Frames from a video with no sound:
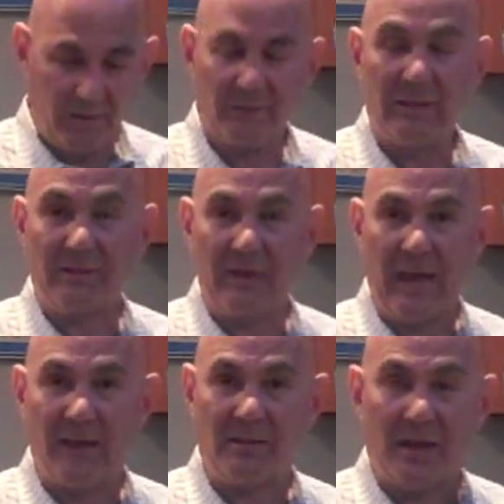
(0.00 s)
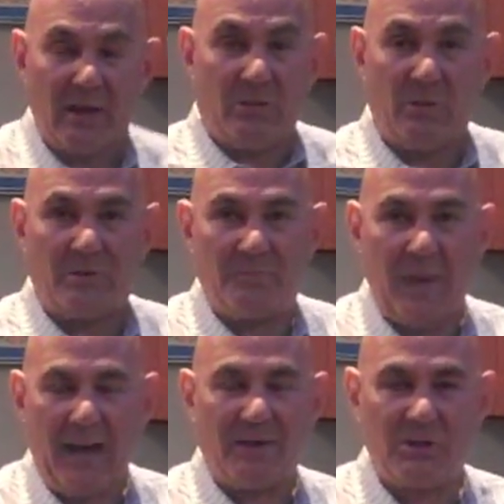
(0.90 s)
like that, you know, his
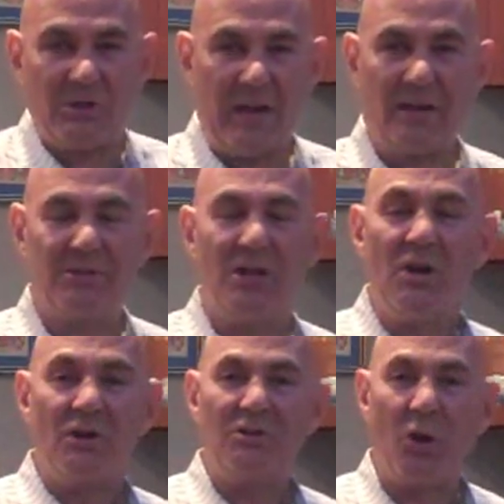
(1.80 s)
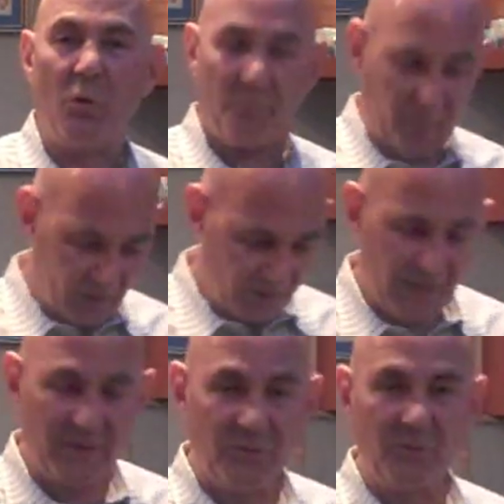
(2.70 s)
body shakes. So here's how
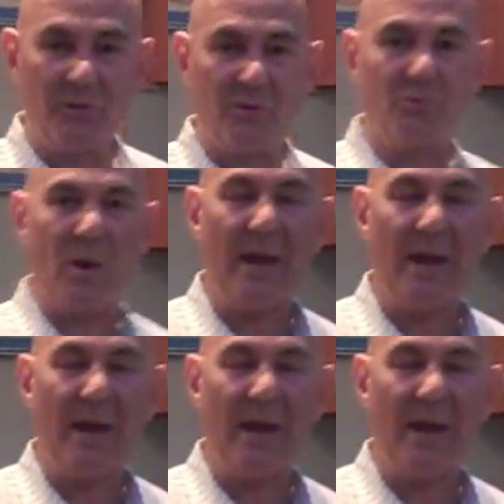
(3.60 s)
you do the dry